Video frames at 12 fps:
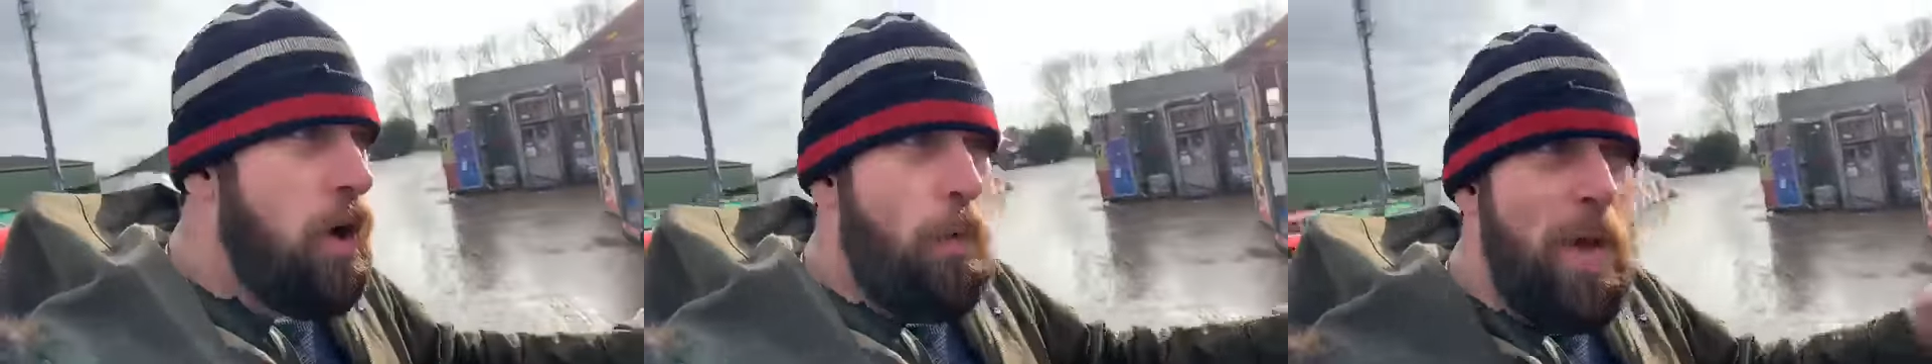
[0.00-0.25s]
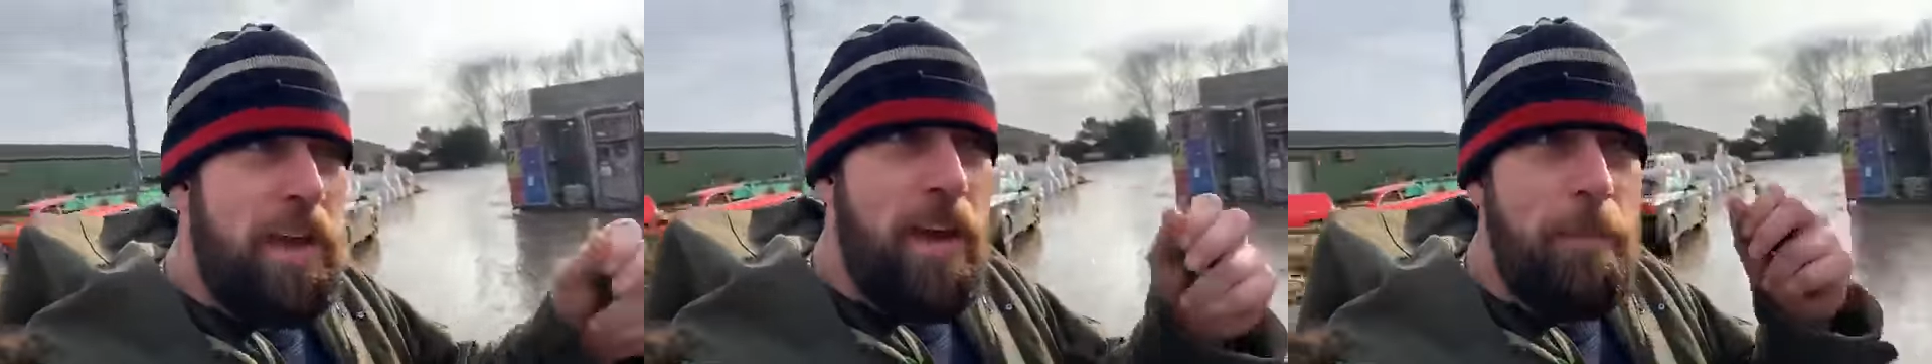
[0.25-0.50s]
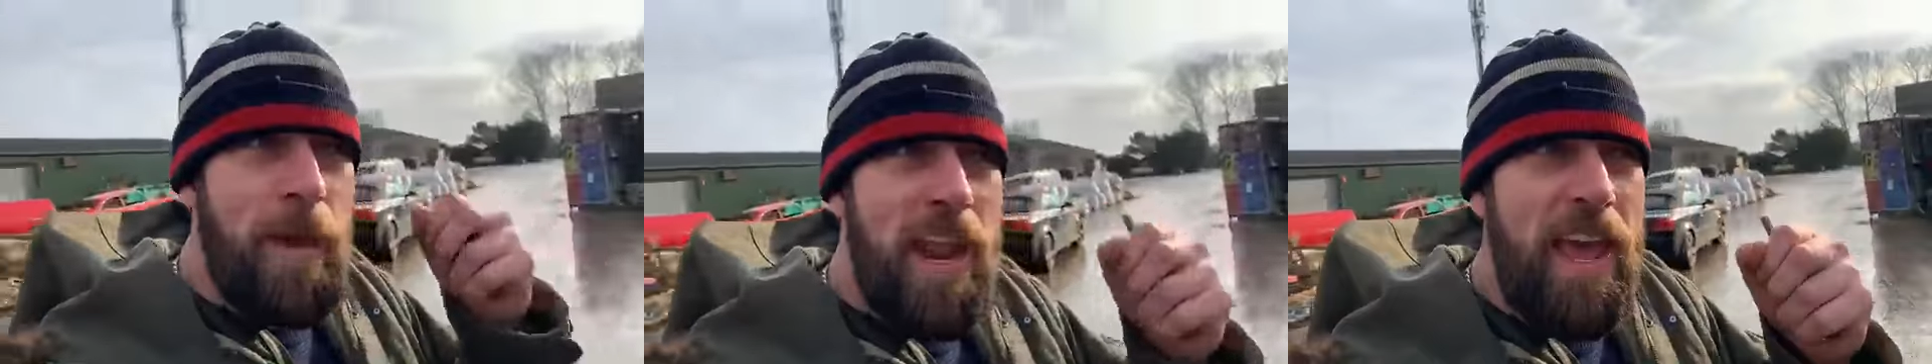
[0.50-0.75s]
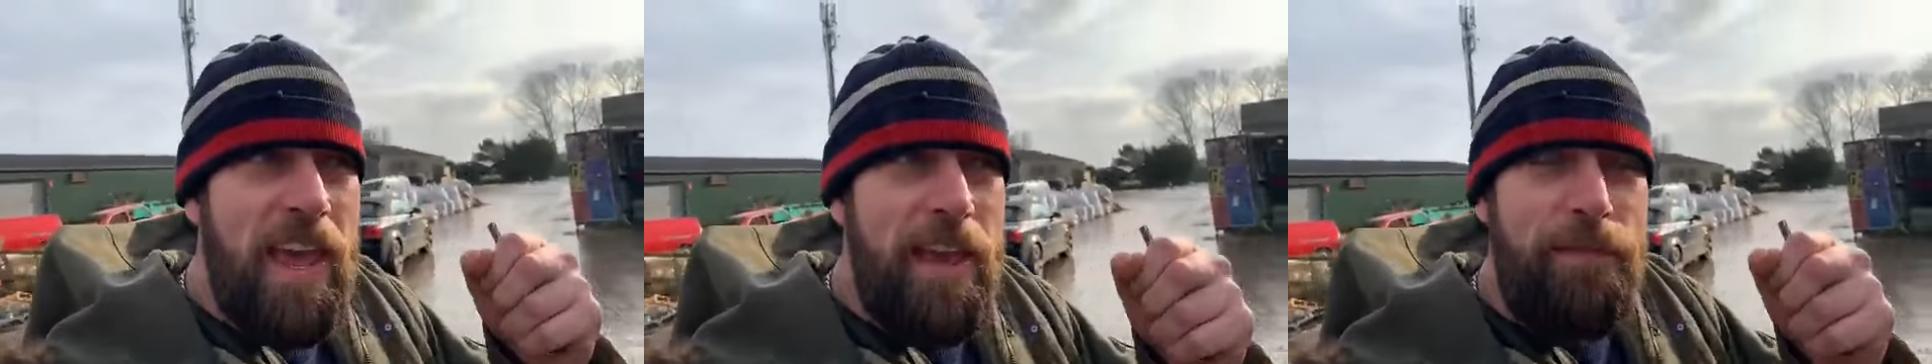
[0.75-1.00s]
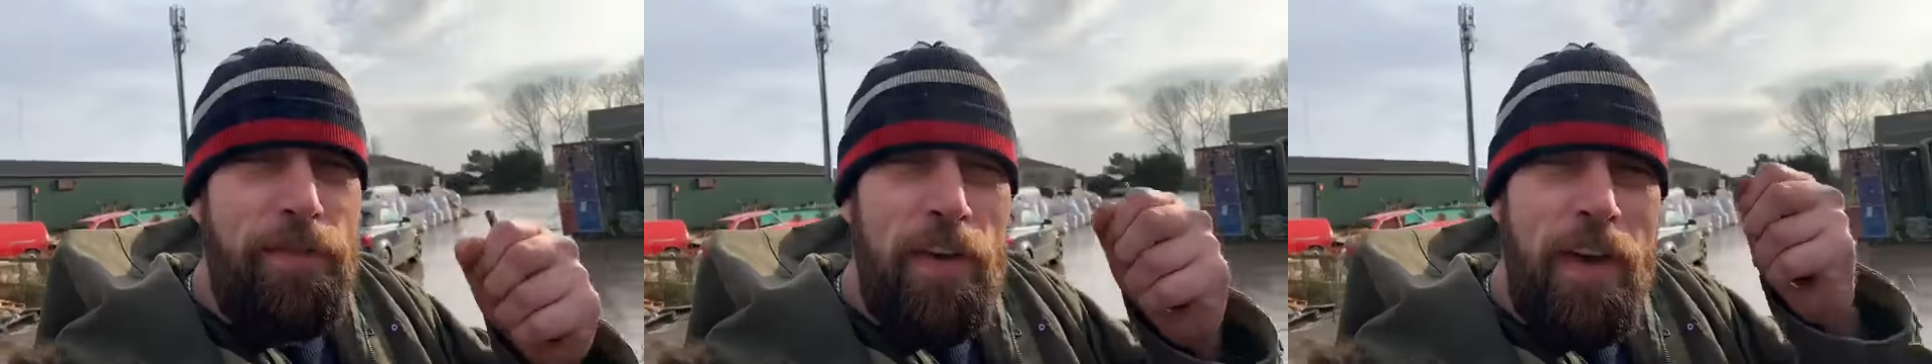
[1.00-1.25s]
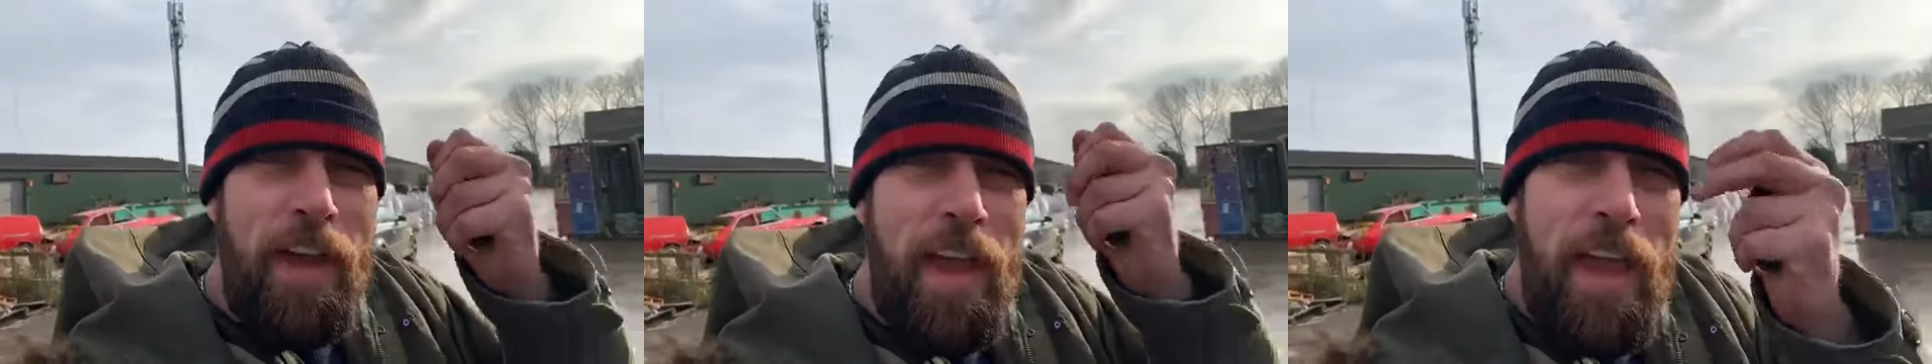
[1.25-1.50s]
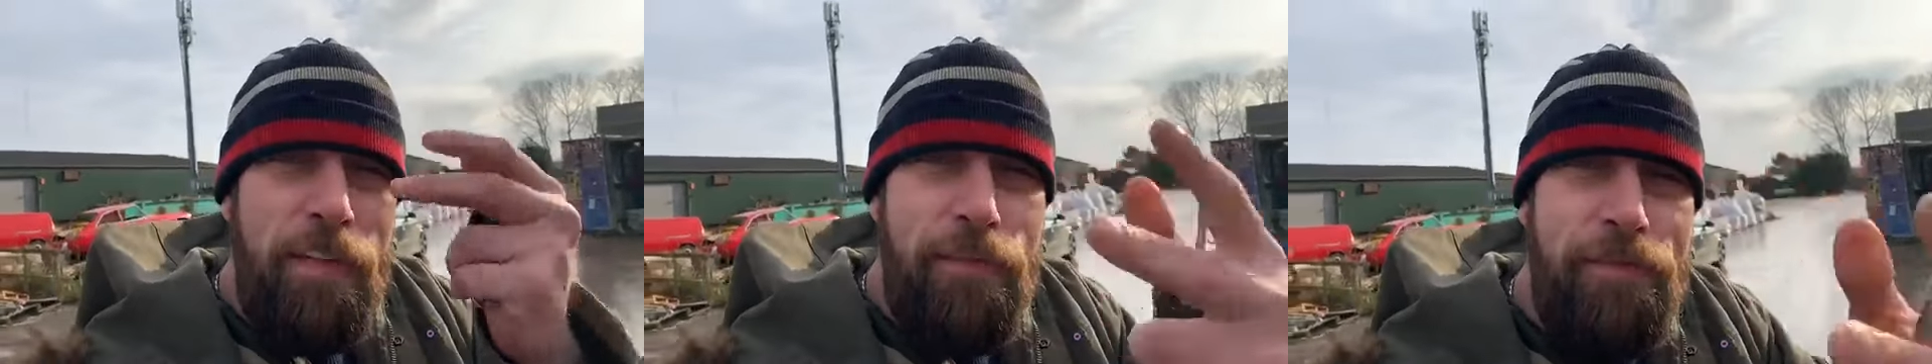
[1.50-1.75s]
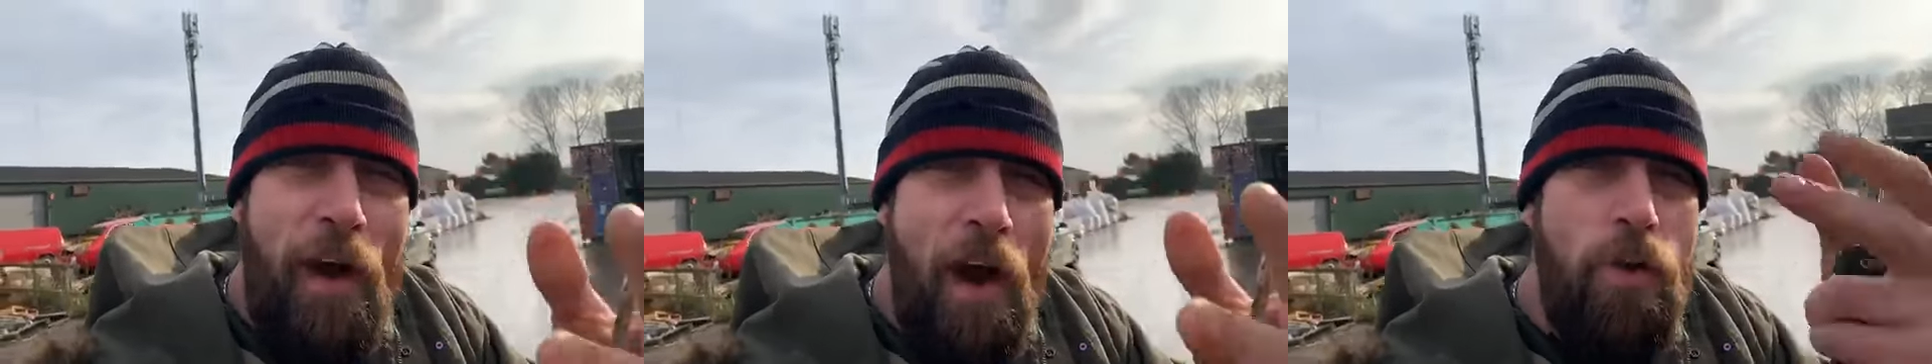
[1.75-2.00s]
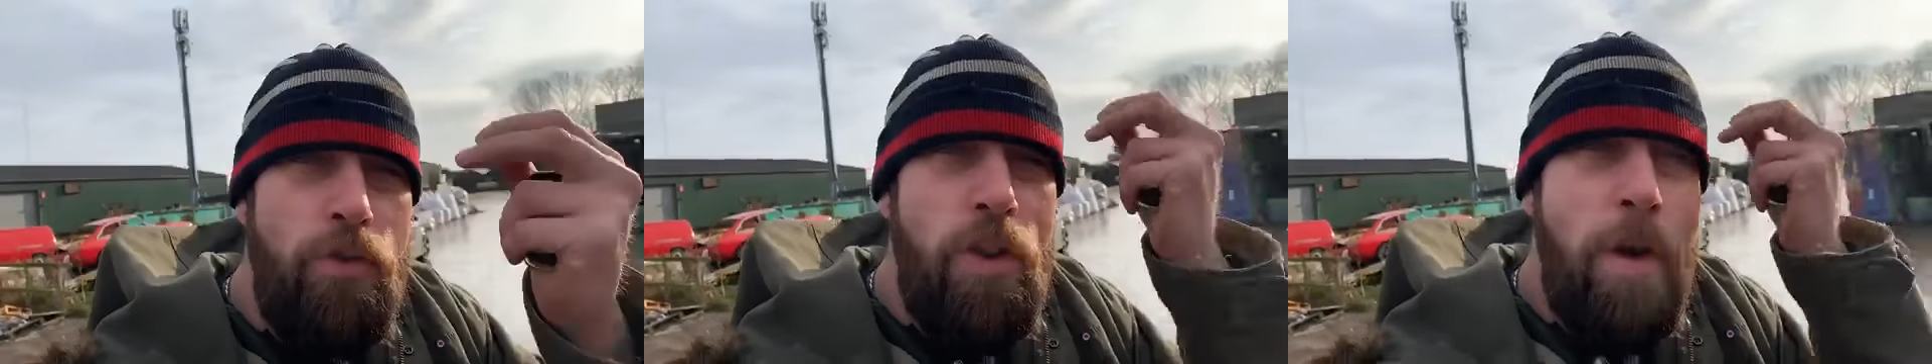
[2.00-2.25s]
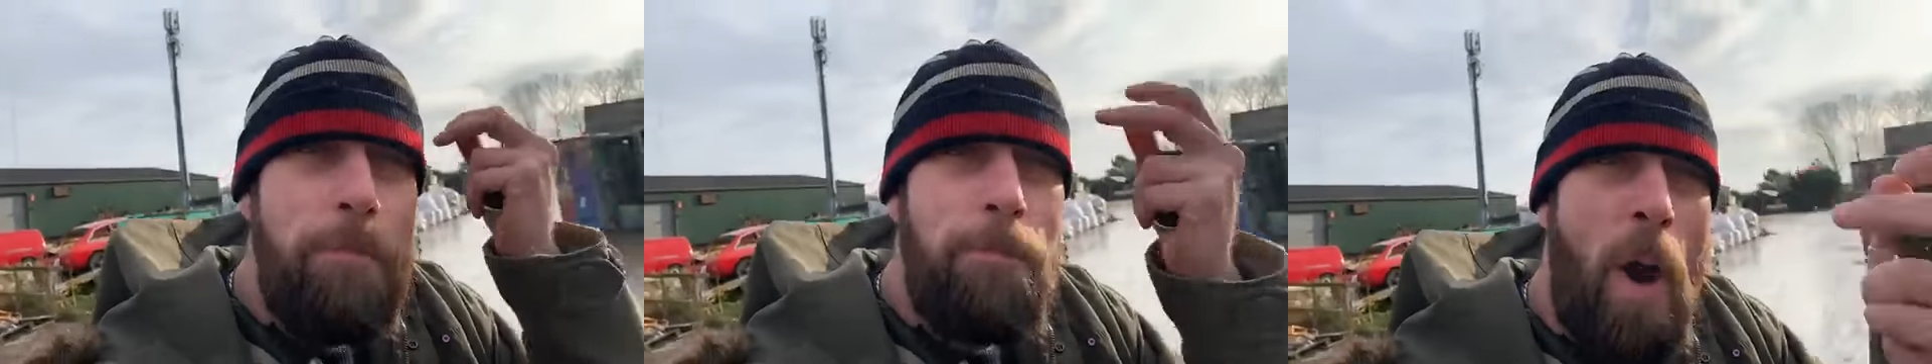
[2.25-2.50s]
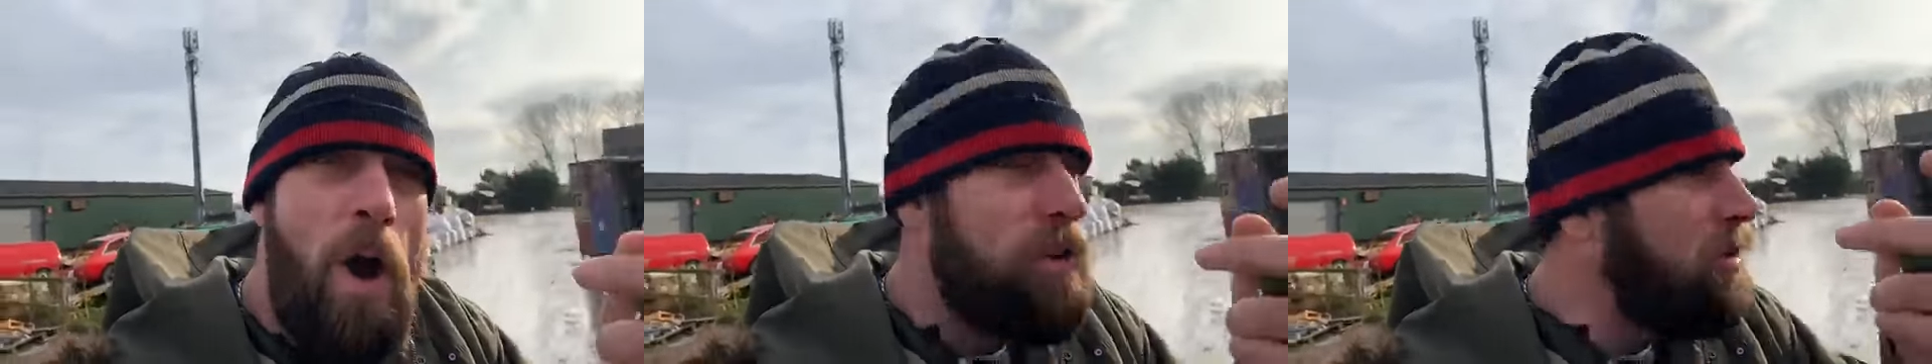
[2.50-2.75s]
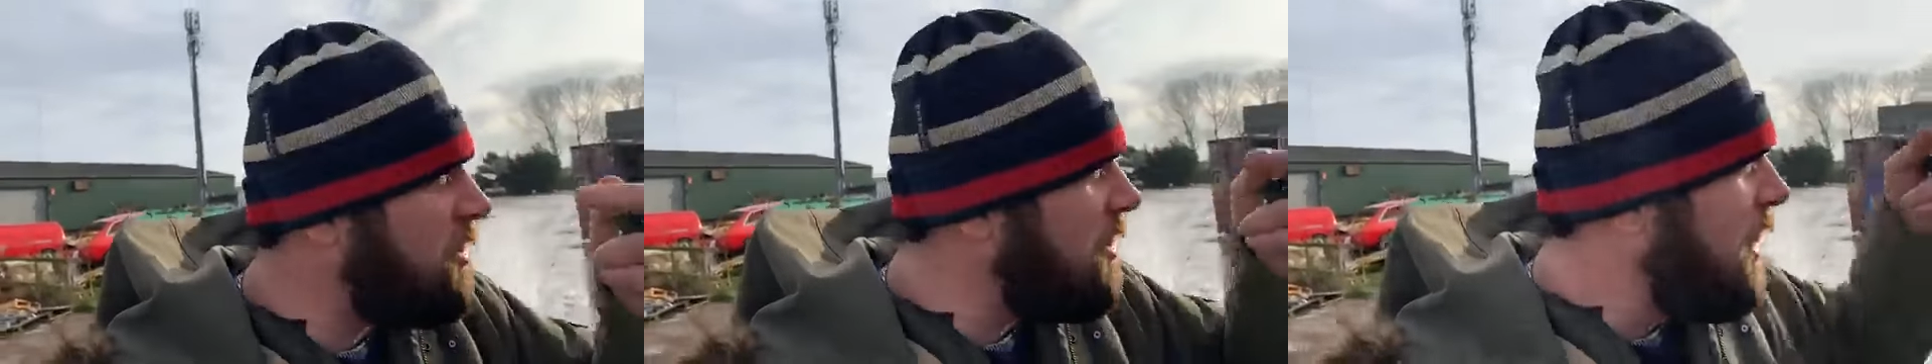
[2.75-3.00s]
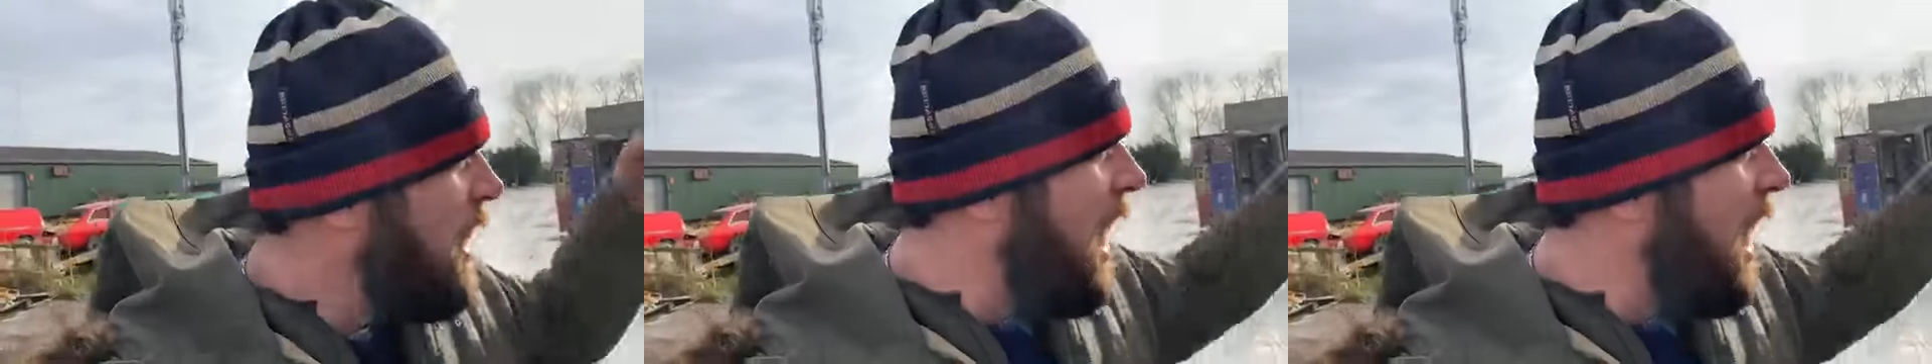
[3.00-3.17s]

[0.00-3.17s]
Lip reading: We can believe in phone box